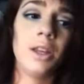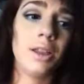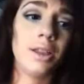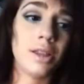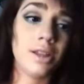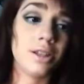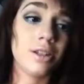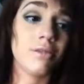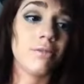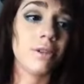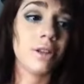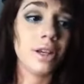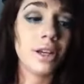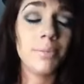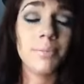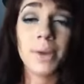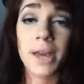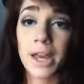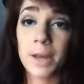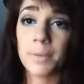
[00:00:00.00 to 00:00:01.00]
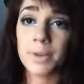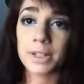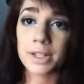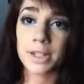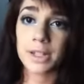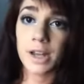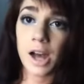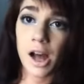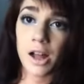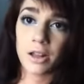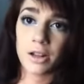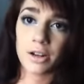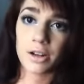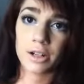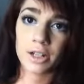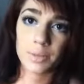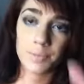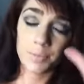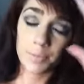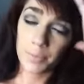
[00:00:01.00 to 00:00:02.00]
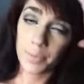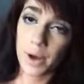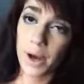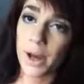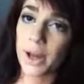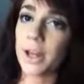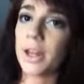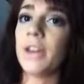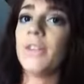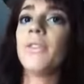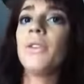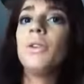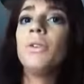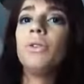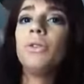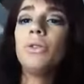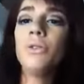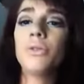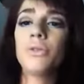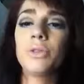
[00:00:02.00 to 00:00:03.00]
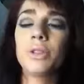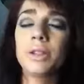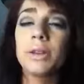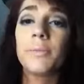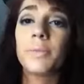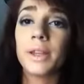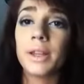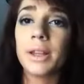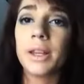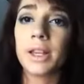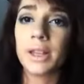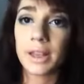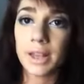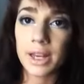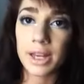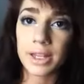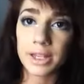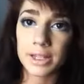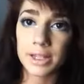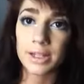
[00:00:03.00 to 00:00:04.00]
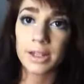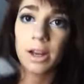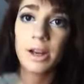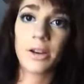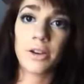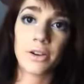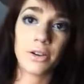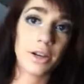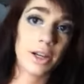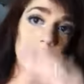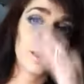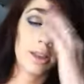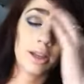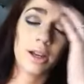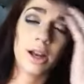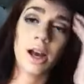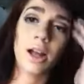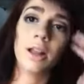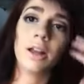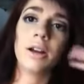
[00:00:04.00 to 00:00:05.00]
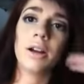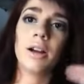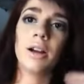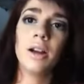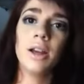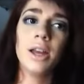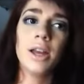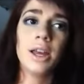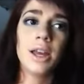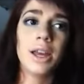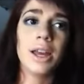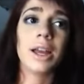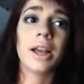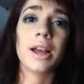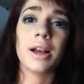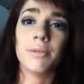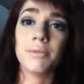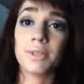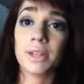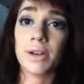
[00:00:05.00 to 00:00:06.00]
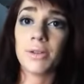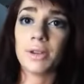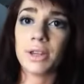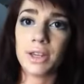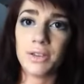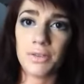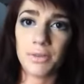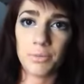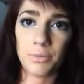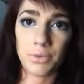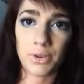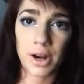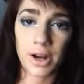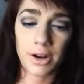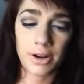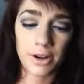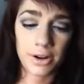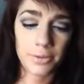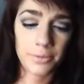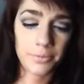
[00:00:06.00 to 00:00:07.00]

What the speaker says: These are really pigmented colors, but if you use something like this underneath the color, it comes out even brighter.